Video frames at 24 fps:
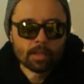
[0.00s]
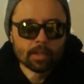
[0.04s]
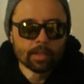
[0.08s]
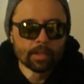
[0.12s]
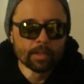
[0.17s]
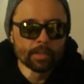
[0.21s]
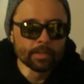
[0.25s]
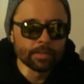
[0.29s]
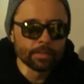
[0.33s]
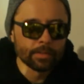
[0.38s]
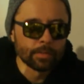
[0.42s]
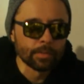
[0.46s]

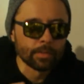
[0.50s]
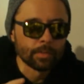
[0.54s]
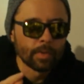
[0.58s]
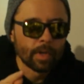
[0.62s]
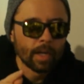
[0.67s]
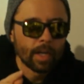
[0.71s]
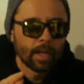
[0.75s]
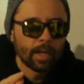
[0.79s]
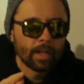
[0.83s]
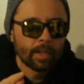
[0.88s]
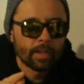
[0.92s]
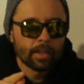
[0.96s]
it's
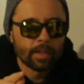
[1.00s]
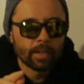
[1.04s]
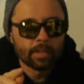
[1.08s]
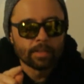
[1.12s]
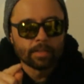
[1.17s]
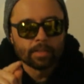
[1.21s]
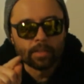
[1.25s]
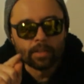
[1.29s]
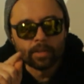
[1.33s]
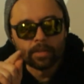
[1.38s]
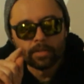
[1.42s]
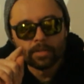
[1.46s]
right on
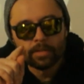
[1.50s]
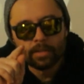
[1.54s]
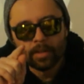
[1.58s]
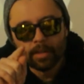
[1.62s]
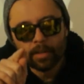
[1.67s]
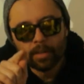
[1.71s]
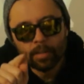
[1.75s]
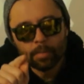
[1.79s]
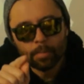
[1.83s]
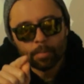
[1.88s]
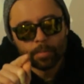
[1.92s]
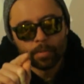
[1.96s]
the
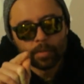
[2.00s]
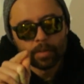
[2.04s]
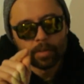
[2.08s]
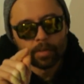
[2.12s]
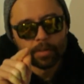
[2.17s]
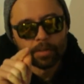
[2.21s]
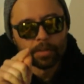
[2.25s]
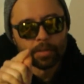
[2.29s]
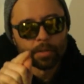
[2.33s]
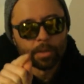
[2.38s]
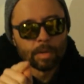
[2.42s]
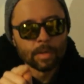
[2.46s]
tip
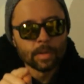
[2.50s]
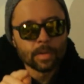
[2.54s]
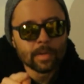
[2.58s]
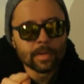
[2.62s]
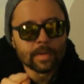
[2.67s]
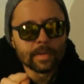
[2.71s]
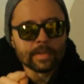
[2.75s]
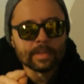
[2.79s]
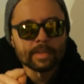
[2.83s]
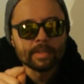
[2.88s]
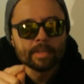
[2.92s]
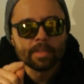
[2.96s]
of your